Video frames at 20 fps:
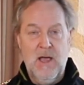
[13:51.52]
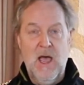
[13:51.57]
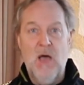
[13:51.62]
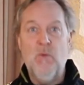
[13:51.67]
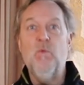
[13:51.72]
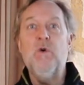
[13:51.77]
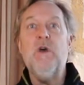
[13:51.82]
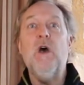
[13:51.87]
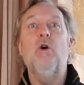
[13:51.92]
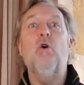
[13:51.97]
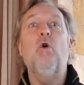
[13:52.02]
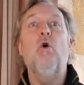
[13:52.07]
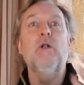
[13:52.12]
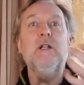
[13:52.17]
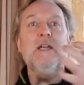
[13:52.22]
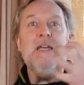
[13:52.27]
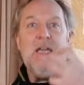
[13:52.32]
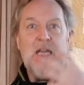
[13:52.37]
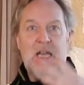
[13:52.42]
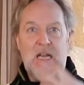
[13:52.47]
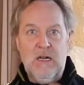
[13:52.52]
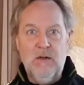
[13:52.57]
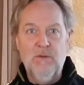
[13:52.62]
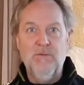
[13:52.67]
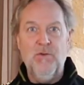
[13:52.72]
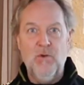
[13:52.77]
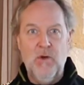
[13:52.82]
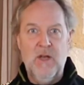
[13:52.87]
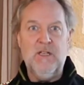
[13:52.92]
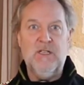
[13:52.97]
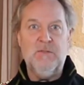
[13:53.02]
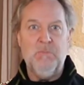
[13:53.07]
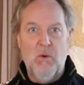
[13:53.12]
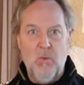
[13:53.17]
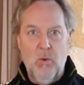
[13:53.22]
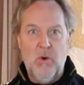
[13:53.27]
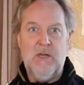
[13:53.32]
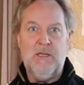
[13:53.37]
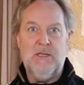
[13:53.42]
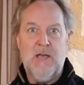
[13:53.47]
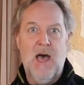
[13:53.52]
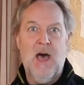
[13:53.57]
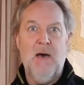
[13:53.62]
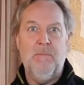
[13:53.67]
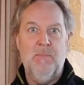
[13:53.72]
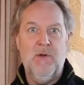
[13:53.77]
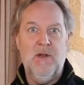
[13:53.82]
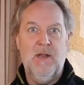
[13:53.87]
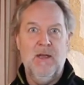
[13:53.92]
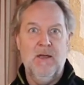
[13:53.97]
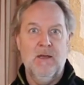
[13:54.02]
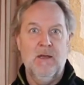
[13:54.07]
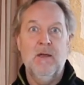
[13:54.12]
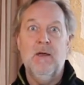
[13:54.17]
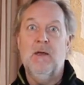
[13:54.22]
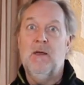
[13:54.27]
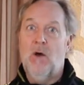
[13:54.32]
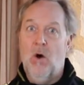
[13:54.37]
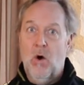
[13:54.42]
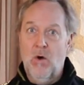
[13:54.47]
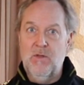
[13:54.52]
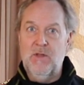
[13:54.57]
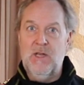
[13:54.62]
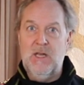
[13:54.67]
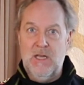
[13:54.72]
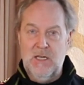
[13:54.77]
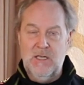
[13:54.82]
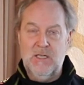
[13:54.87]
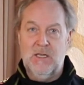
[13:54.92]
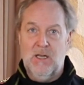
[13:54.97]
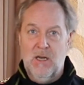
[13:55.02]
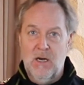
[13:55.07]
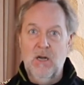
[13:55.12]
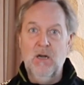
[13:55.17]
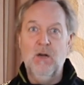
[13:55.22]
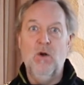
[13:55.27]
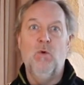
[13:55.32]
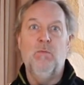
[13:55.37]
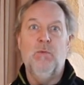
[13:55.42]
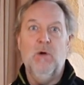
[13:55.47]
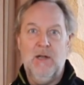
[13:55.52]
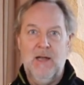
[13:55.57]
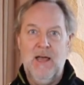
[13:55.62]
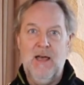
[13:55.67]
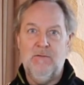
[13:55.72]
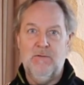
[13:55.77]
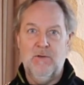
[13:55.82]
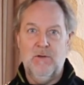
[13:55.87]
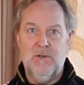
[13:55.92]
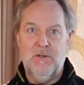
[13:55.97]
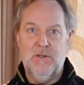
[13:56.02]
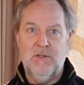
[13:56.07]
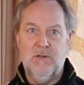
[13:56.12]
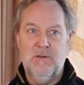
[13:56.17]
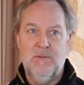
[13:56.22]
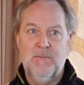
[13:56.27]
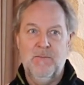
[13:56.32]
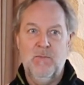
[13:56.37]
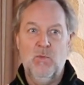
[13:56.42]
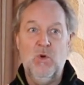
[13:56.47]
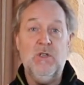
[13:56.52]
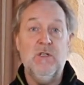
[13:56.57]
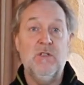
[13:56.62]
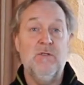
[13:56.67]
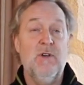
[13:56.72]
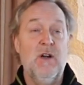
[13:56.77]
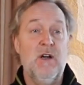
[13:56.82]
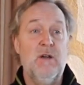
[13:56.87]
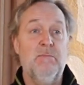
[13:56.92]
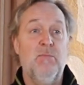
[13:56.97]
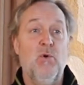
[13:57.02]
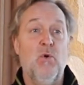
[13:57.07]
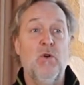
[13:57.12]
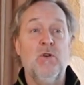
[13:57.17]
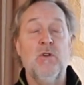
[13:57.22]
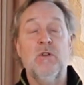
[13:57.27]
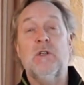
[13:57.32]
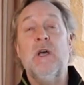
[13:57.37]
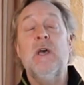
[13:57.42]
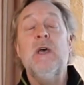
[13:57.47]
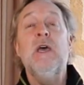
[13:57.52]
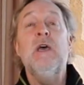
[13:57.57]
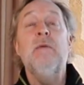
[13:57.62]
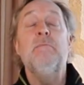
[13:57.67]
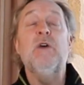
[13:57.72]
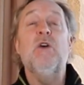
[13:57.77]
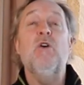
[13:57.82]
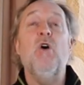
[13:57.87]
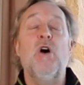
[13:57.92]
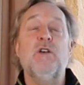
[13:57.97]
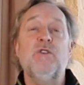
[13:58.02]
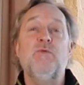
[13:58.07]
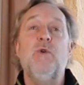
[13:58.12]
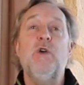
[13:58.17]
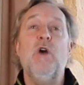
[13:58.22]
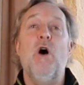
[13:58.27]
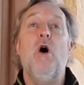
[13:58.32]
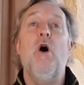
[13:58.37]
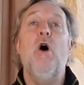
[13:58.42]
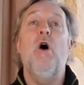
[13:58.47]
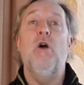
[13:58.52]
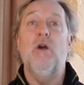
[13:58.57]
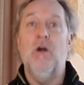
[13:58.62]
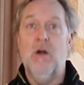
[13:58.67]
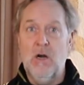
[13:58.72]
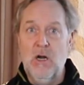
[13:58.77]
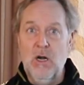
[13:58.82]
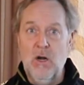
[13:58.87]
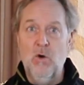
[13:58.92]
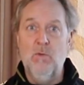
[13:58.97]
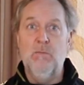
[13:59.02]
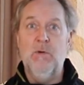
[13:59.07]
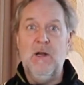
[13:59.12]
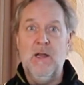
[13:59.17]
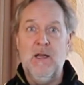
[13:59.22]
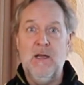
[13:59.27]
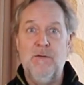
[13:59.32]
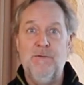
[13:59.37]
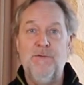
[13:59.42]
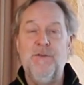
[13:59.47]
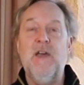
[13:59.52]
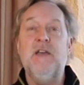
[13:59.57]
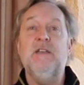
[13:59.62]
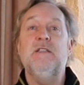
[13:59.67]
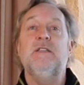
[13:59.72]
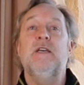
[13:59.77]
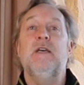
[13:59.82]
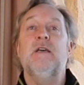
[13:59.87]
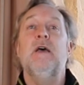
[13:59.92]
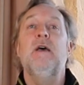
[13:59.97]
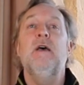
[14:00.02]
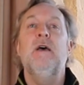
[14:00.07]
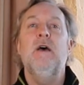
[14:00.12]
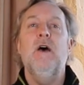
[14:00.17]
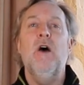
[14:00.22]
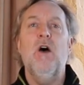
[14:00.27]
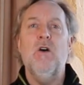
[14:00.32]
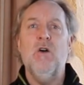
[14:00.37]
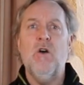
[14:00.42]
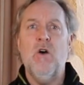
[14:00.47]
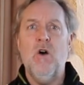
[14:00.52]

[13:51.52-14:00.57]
and we are all influenced by what is happening on these global levels, which is very important, because we are globally facing a